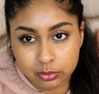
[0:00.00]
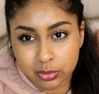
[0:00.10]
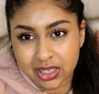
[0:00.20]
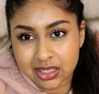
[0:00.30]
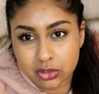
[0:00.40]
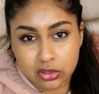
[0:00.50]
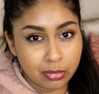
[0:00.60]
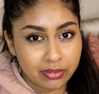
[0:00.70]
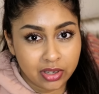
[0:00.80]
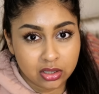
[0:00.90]
But that's just
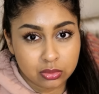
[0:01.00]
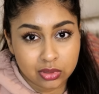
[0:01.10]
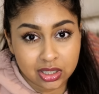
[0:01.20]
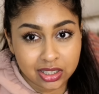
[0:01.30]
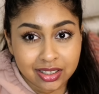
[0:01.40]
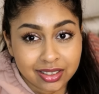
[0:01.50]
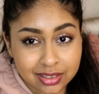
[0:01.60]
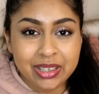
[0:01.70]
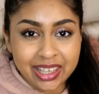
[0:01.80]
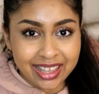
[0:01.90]
my face, really.
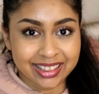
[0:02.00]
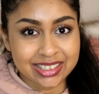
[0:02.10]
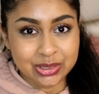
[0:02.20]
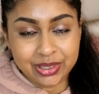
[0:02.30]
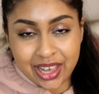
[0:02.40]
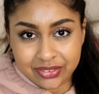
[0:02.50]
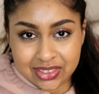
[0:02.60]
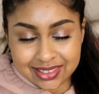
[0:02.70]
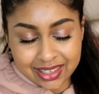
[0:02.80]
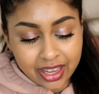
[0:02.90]
But yeah, that's all I have to
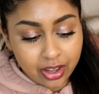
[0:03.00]
say.